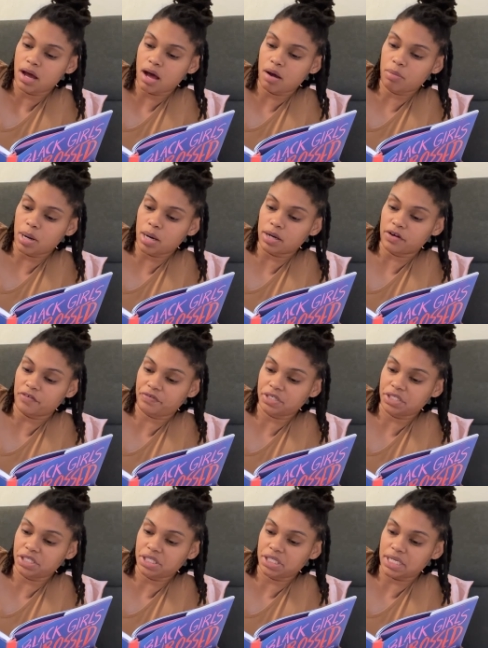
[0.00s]
Amara
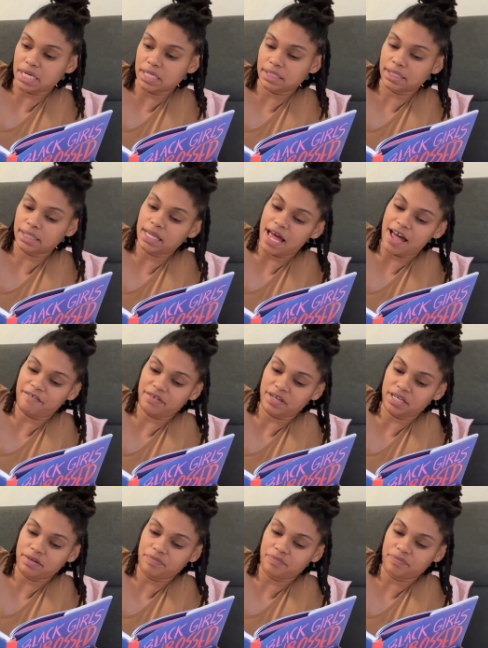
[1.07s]
Ifeji says, laughing.